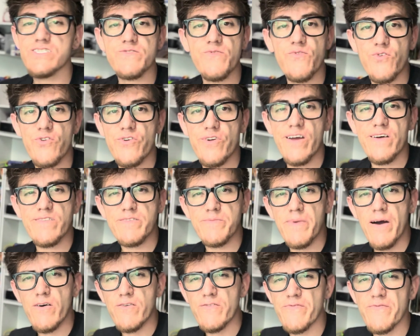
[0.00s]
photographed
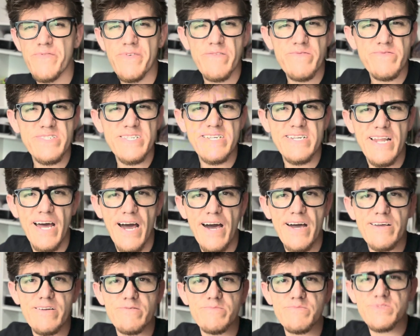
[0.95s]
about 15
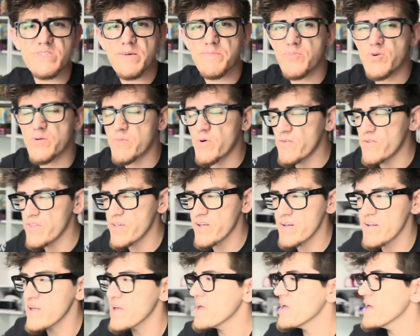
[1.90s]
items, put them over
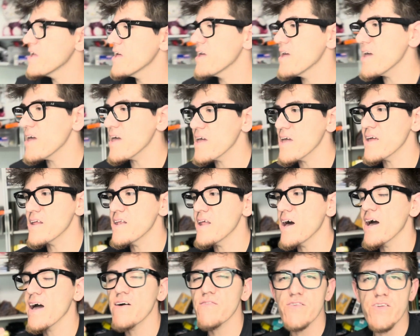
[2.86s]
there, and I
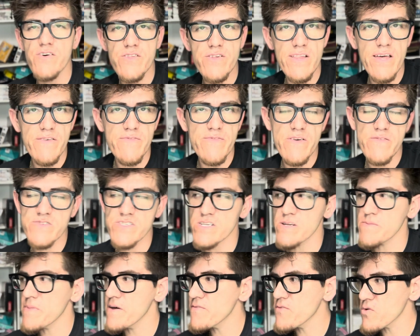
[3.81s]
have another like 15 on
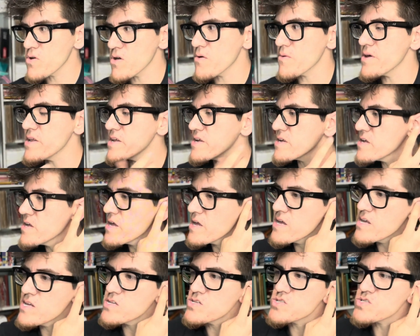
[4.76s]
my phone already.
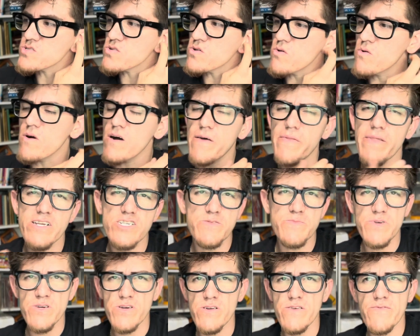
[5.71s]
So that should
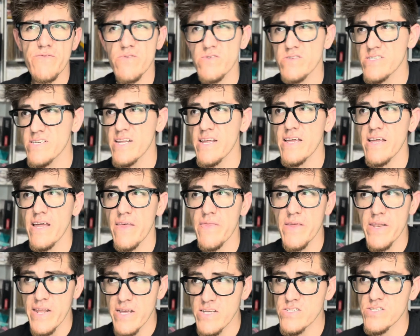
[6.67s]
be good for today and the
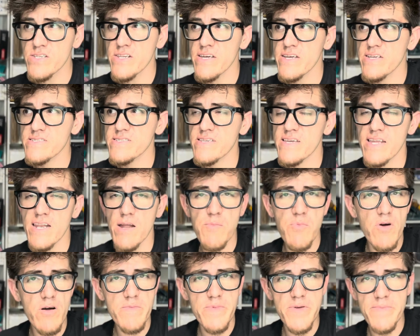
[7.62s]
next 2 days, and I'll
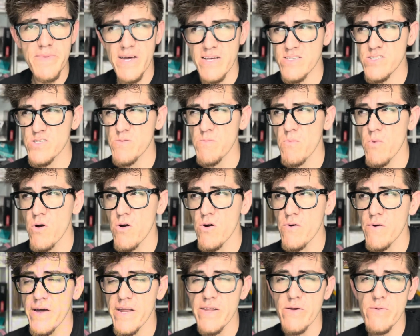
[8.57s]
probably be back tomorrow
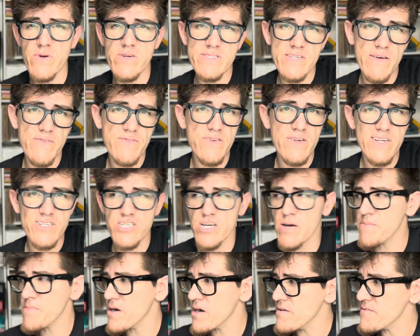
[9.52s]
anyways after I
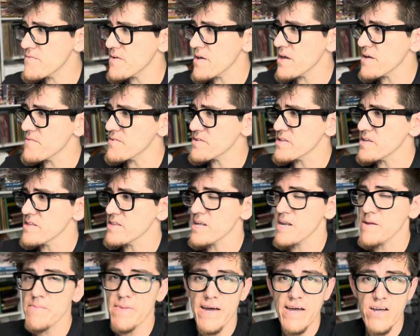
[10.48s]
drop off everything that
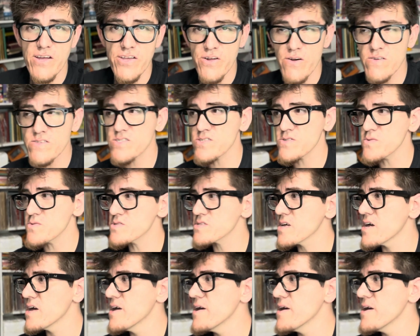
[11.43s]
I buy at yard sales.